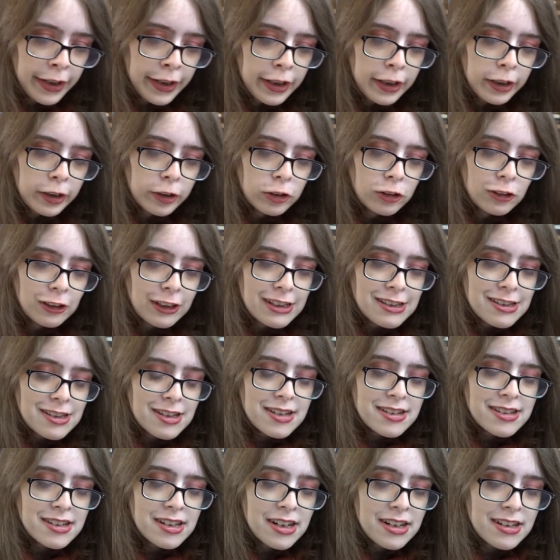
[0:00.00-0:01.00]

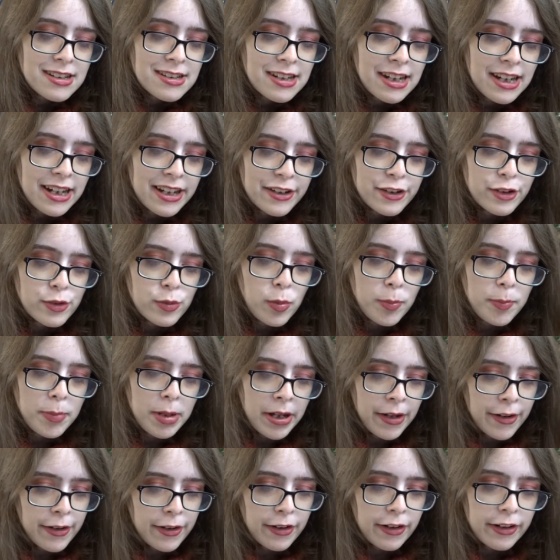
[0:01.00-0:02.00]
Greasing his hands with
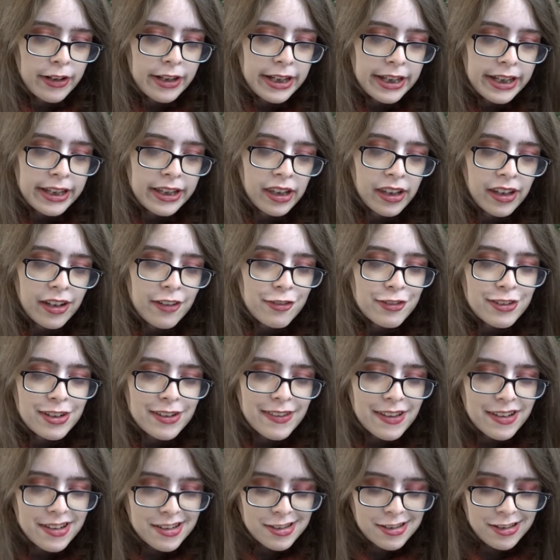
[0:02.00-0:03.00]
butter, he lifted the
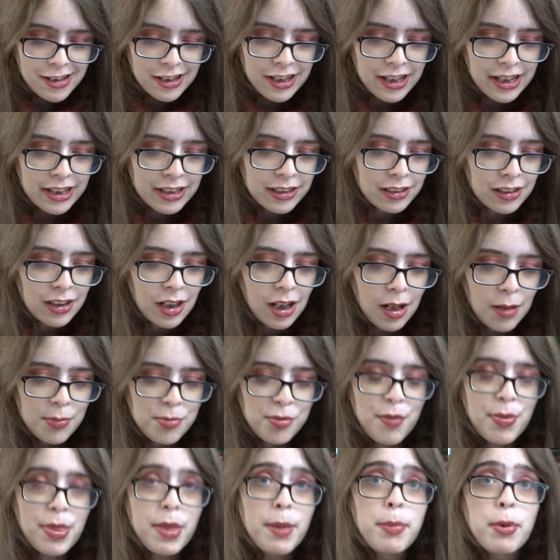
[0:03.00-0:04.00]
sticky glob from
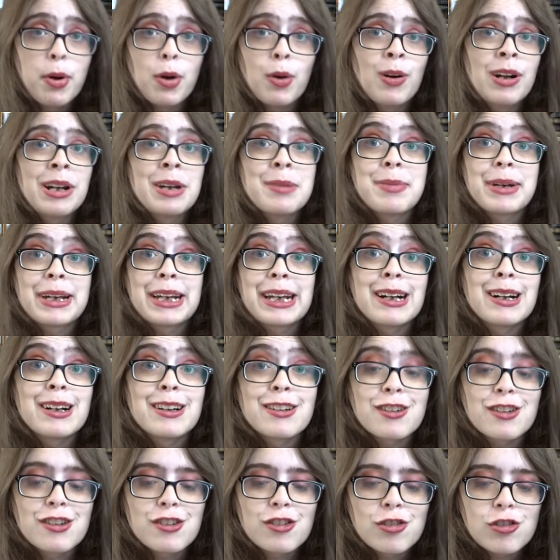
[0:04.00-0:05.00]
the bowl and began to
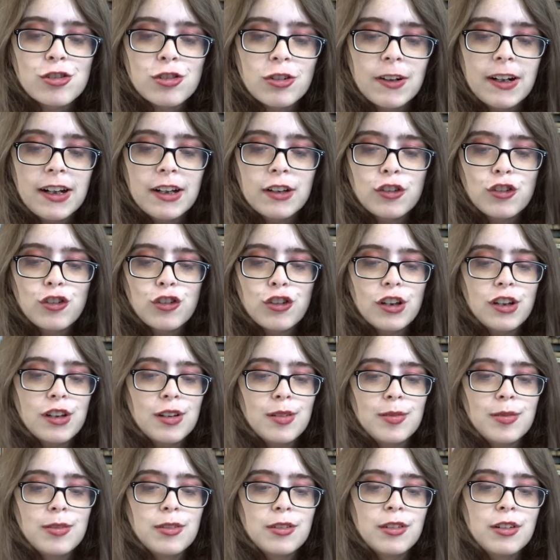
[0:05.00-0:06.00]
stretch it.
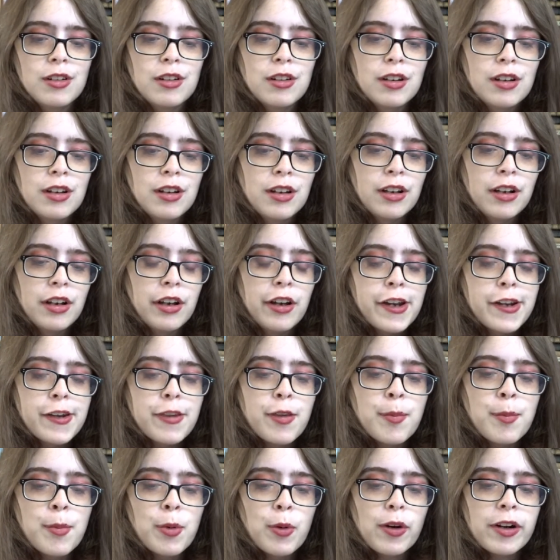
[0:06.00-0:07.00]
The
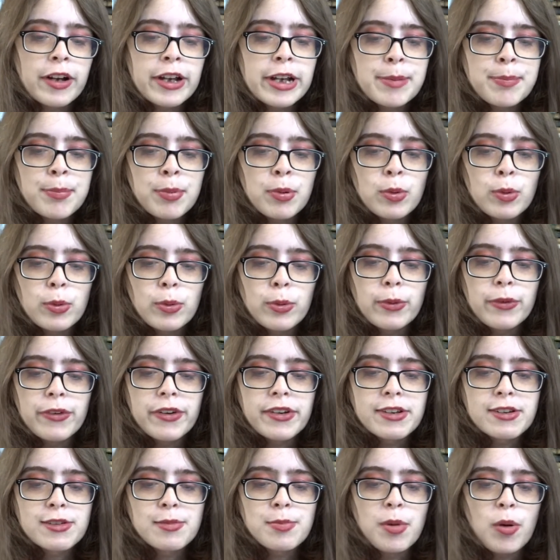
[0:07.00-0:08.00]
more he pulled, the
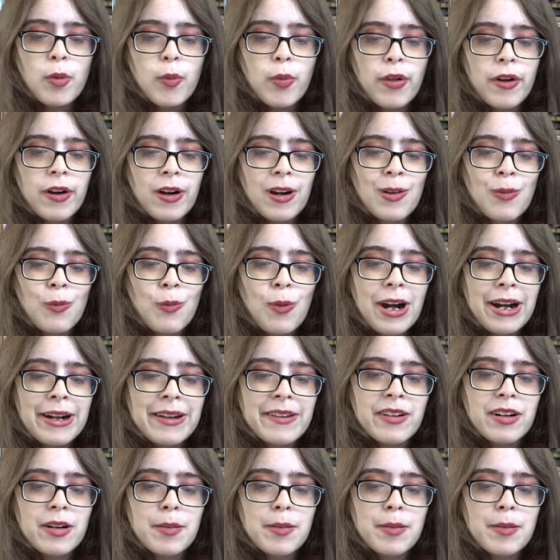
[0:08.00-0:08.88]
smoother and wider it